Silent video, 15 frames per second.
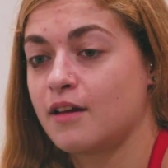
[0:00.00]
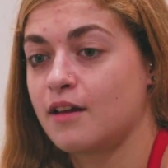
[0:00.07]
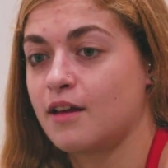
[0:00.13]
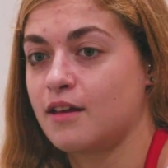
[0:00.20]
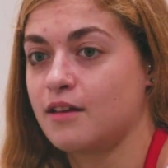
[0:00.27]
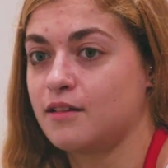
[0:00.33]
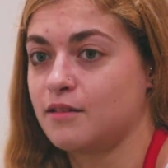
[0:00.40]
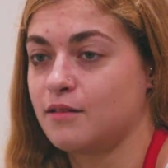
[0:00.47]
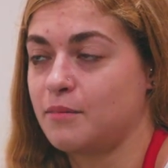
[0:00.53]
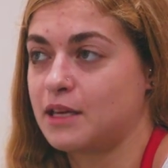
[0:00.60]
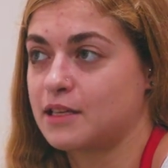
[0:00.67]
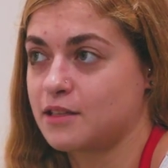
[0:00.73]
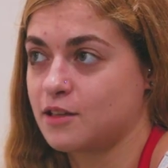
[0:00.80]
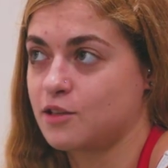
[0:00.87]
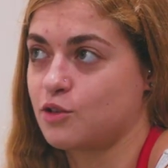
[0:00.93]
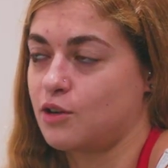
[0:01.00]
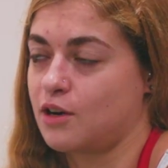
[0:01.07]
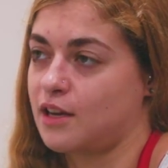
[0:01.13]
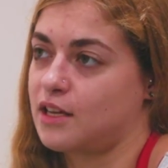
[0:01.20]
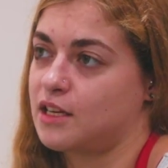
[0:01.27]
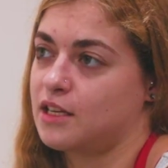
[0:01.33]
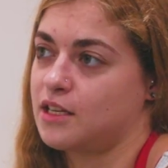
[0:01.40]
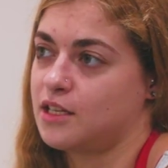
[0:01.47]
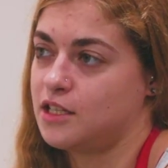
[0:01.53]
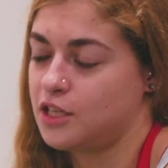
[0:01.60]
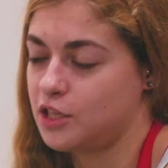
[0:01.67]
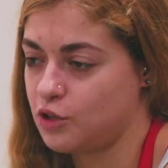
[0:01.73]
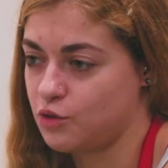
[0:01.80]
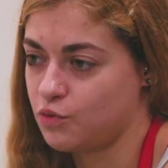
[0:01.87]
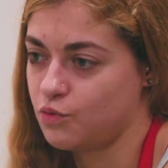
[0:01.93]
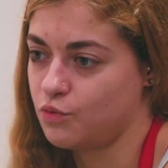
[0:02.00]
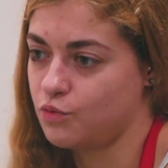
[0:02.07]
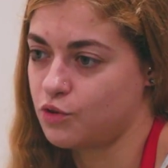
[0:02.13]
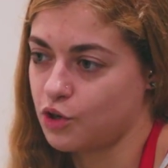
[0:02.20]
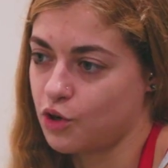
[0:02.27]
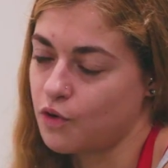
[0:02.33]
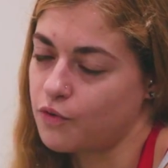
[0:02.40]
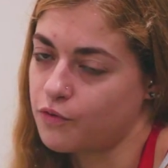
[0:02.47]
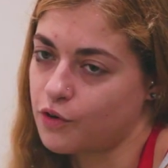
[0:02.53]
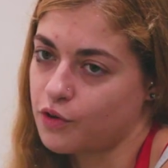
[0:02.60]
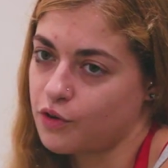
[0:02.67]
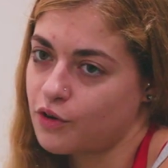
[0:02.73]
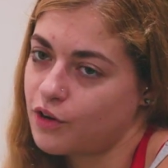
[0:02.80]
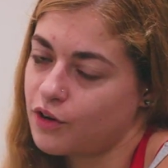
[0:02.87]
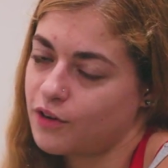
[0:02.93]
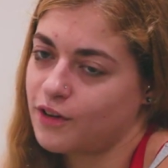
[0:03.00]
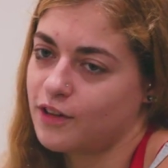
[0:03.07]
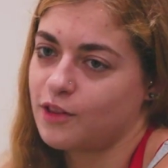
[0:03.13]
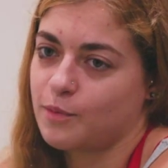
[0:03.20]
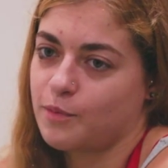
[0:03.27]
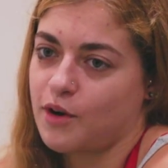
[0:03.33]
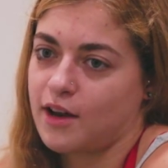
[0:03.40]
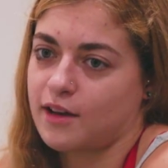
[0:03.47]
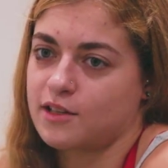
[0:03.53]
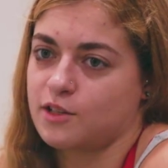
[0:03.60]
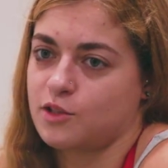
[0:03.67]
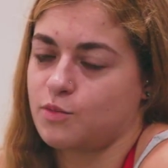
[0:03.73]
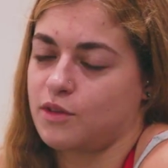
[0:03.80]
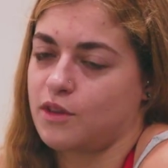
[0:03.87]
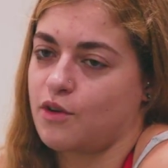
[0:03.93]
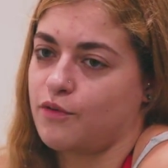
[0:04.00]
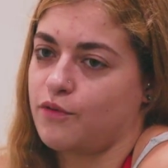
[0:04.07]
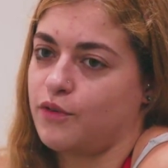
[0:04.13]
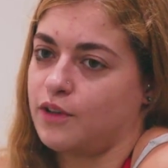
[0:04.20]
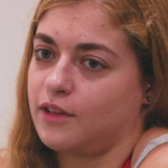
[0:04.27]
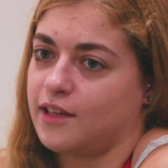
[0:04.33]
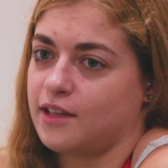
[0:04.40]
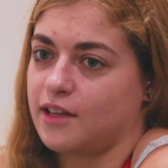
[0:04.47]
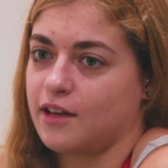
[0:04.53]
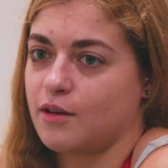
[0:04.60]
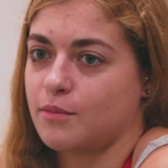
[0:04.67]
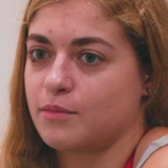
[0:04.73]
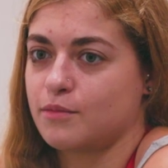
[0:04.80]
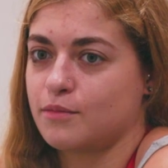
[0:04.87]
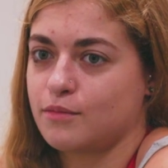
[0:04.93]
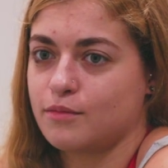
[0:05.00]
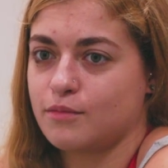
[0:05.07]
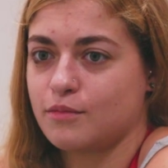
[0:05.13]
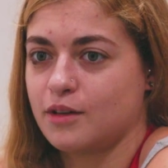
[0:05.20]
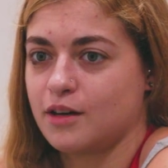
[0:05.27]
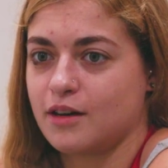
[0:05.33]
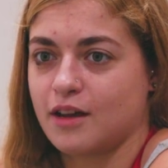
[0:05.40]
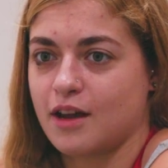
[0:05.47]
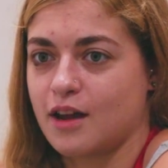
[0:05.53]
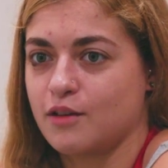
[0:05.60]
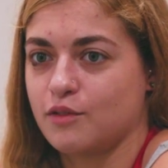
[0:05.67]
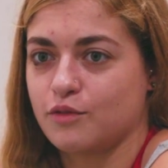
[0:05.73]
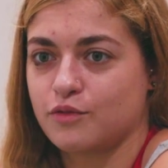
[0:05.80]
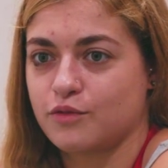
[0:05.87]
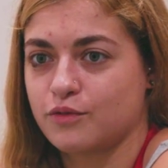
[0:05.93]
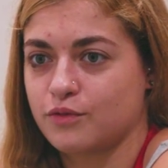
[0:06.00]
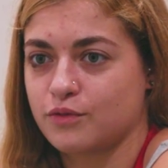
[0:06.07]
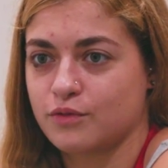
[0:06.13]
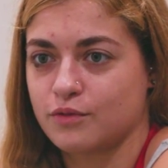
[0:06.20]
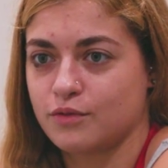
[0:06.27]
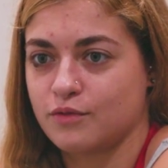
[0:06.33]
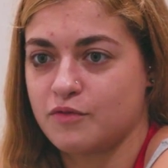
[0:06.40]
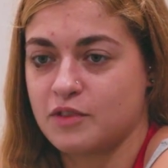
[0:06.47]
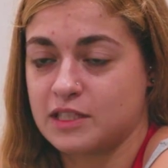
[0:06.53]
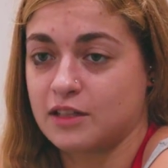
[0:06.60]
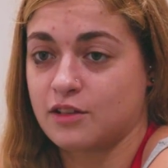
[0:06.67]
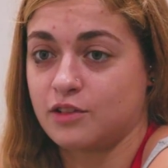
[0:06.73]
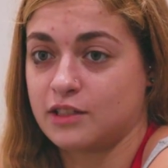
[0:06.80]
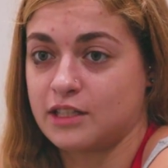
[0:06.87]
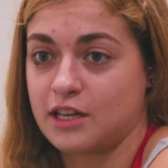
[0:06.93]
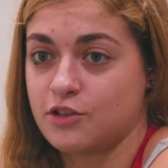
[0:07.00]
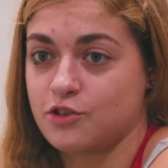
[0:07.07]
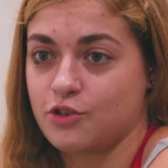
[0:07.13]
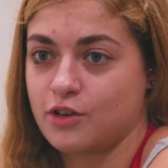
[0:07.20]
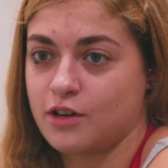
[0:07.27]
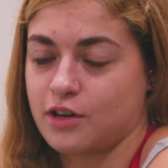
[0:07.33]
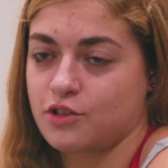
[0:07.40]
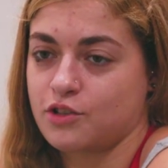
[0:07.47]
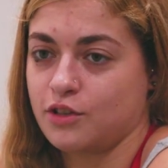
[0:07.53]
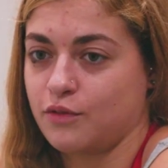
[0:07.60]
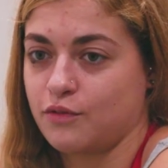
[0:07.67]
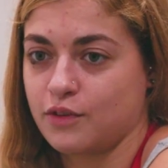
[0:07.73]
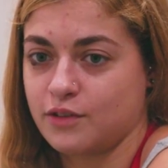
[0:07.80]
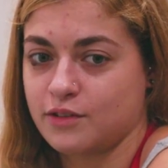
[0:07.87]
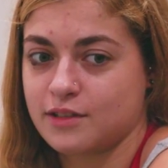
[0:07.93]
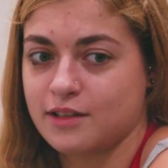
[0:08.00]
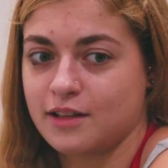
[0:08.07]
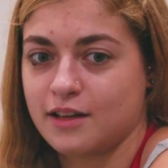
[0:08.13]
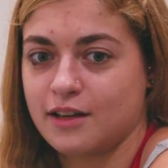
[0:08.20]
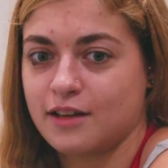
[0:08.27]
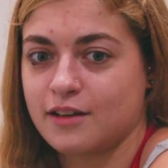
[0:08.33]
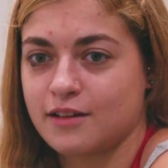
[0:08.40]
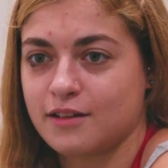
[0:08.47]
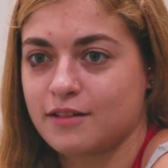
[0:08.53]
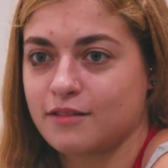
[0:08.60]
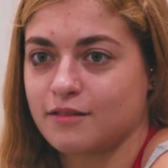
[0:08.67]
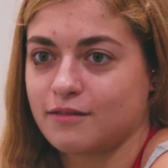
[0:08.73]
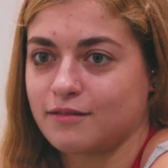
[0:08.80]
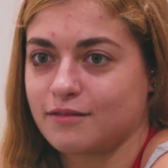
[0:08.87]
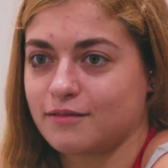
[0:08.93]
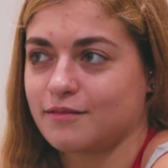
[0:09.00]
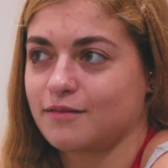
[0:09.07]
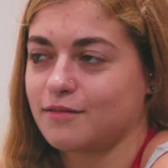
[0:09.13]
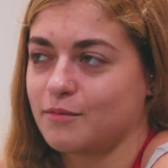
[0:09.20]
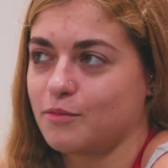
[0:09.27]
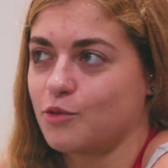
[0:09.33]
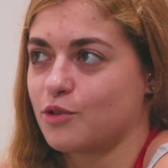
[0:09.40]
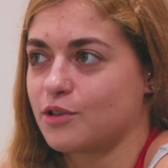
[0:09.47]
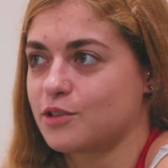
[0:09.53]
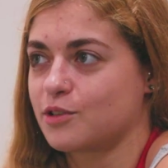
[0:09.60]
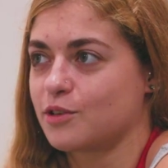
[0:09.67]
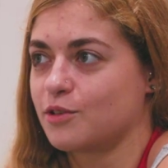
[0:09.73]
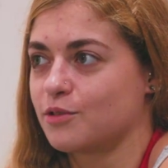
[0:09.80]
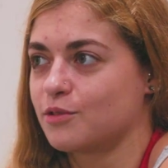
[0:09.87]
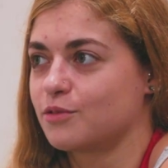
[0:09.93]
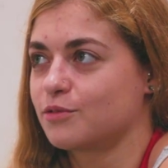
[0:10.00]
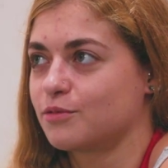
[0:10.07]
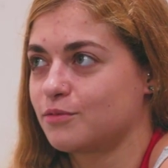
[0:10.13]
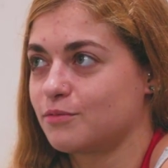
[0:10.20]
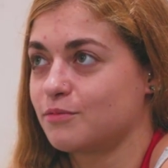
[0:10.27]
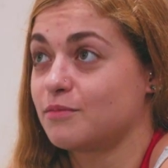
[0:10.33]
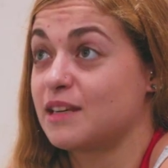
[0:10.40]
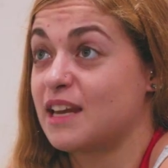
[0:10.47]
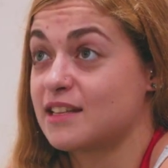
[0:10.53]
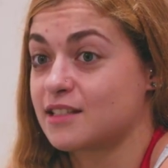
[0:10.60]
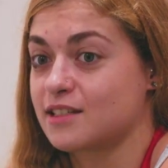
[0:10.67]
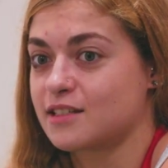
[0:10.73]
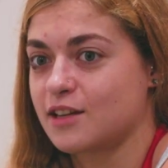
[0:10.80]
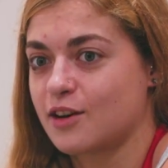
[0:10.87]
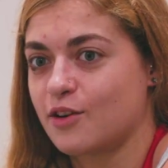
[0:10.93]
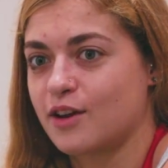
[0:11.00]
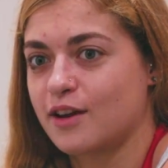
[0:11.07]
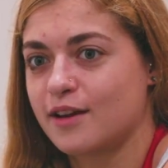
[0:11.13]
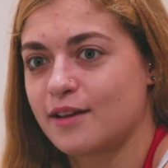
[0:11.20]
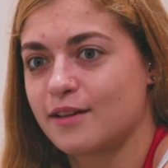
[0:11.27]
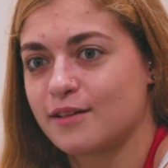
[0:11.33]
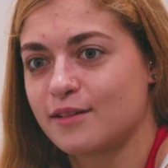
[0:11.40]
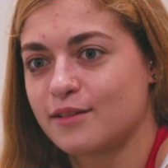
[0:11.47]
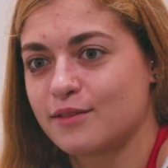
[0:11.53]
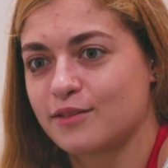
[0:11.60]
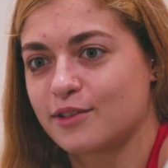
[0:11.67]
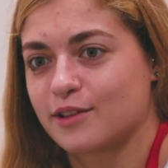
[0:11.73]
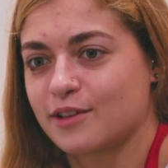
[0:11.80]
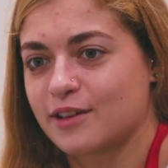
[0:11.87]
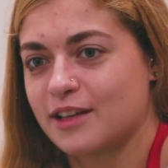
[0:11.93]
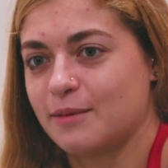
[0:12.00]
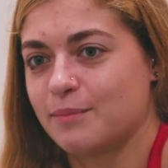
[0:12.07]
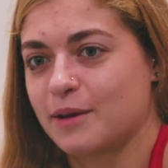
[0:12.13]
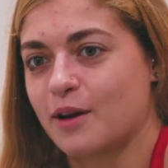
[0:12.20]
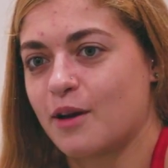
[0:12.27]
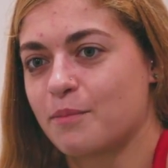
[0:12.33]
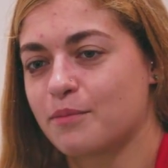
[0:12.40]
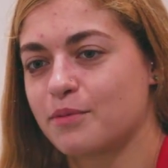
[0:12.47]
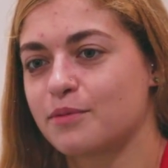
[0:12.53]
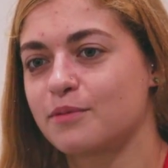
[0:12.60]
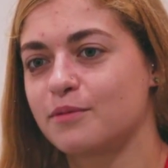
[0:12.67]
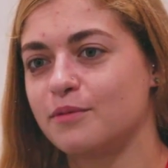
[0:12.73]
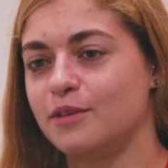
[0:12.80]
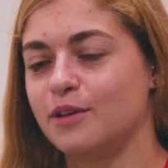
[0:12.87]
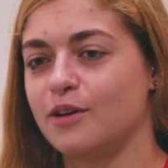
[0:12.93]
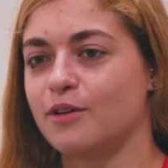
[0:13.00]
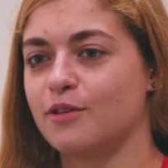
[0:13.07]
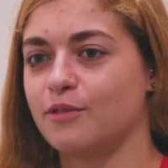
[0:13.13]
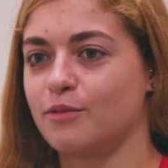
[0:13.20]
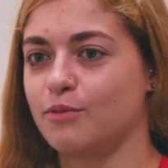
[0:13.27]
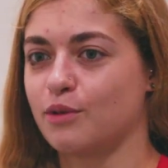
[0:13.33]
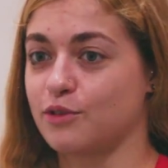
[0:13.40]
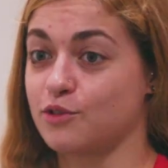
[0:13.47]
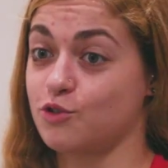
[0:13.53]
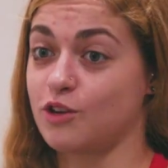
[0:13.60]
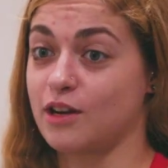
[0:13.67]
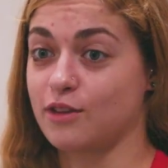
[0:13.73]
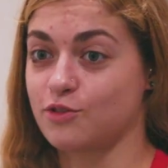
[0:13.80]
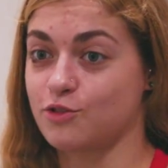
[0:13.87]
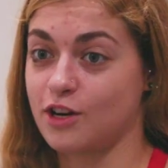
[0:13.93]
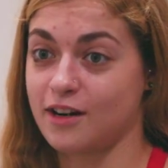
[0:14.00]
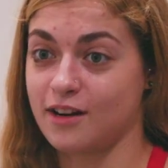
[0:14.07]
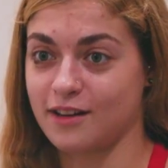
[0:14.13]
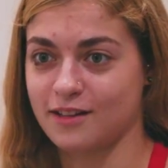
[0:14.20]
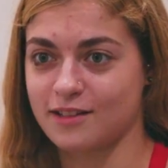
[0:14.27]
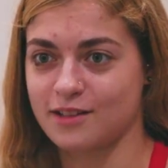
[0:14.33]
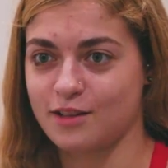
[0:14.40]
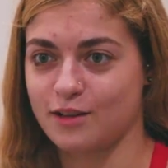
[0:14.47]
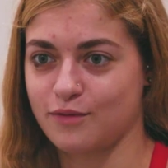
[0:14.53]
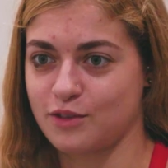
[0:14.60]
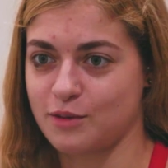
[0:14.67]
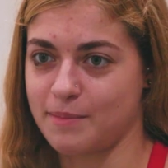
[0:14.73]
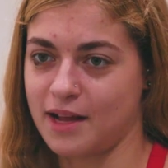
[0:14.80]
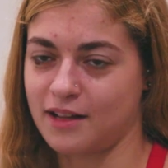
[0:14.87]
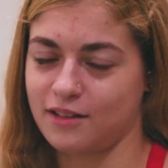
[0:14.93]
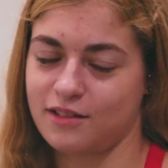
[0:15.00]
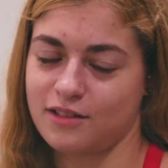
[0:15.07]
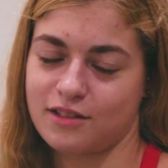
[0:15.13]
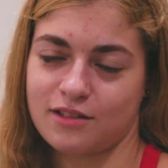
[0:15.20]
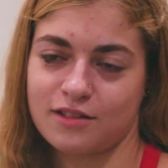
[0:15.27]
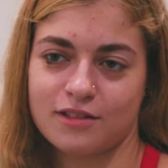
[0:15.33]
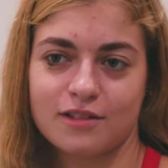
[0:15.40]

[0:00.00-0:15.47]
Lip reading: and makes it so that I can continue to go further in the practice without feeling like I'm in any kind of physical danger. It actually feels like more so necessary for keeping up, with strength training and stuff to balance.